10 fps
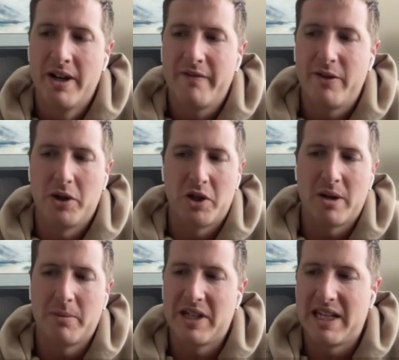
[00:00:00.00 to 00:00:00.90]
feel
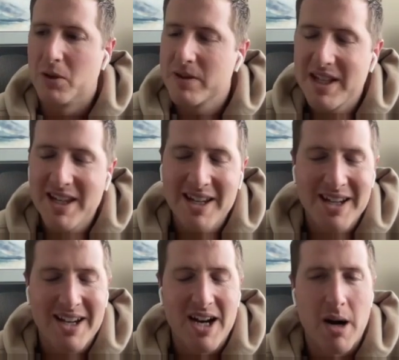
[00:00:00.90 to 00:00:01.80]
incredibly guilty
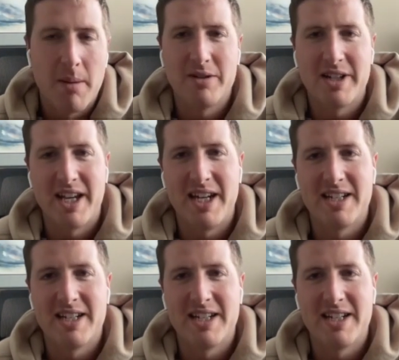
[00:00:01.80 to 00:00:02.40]
about taking